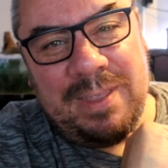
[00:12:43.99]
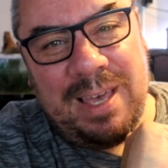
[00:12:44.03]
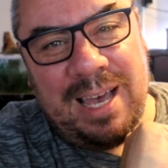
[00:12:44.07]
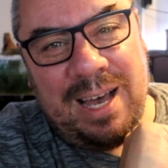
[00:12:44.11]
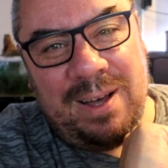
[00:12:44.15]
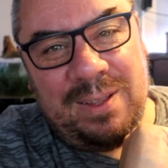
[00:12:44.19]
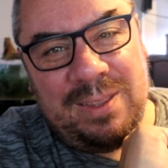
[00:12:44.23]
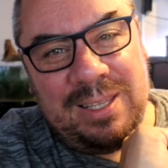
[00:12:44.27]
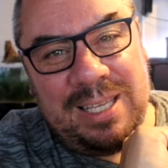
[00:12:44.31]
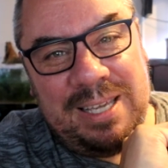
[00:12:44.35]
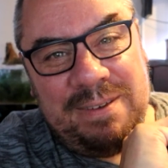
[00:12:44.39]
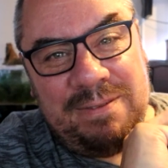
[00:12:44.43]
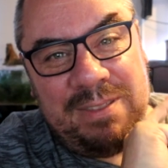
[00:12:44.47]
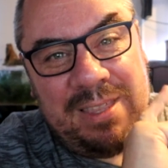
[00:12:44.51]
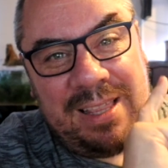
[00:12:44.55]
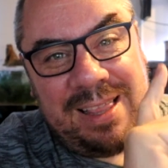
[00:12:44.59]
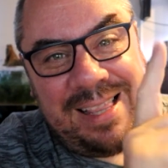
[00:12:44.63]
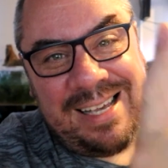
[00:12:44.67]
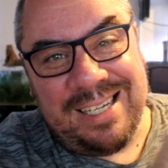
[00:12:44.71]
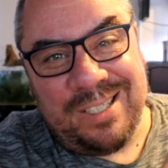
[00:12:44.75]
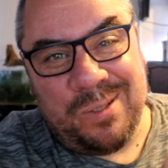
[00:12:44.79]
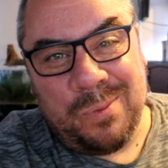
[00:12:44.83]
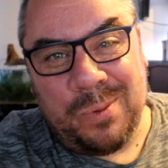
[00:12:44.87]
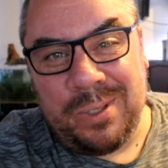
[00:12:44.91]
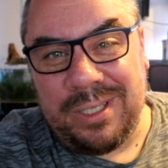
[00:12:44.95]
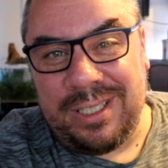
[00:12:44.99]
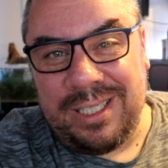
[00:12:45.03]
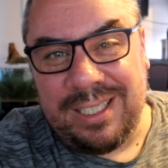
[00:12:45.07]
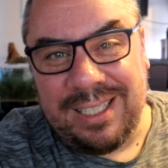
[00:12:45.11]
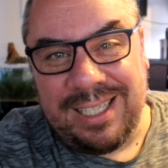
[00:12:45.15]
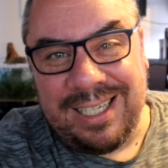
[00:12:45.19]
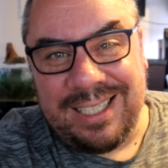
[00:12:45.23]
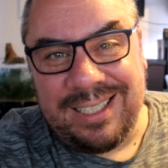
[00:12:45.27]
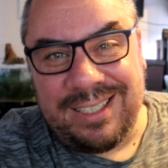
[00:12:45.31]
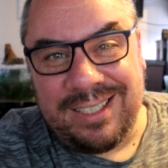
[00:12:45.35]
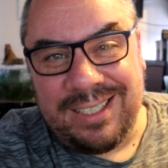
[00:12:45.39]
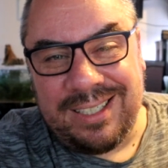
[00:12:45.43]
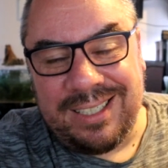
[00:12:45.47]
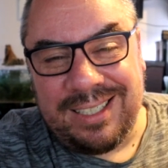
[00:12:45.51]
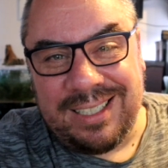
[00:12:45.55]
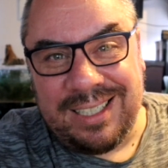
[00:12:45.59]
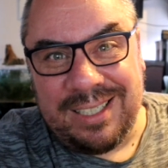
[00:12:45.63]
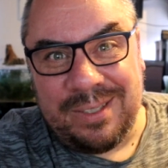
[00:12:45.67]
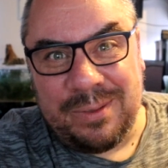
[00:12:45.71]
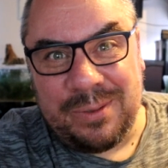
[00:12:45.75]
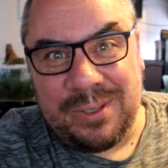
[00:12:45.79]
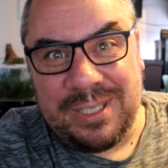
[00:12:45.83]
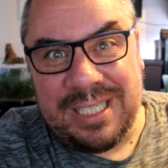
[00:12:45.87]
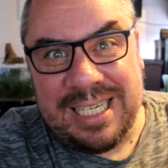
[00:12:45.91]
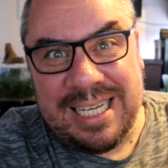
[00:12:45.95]
I'll leave the last word to Lazarus
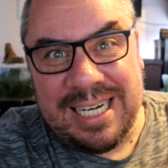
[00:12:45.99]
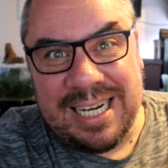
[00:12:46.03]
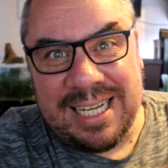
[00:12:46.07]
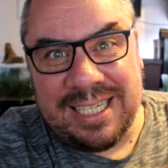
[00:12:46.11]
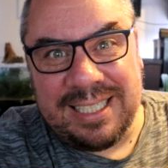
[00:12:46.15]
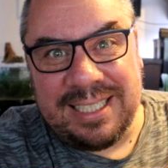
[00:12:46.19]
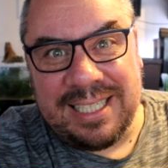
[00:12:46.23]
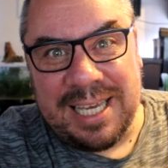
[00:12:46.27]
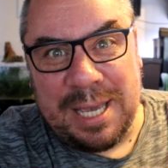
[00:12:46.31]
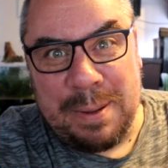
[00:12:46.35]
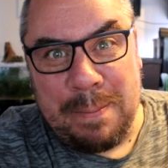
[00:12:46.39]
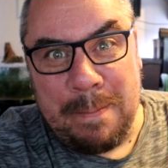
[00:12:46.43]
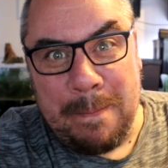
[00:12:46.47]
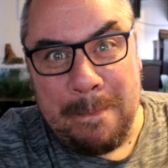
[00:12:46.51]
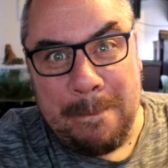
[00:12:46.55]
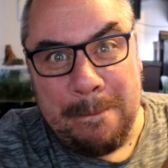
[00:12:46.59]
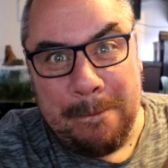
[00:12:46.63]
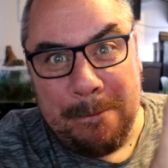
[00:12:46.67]
and I'll see you next time.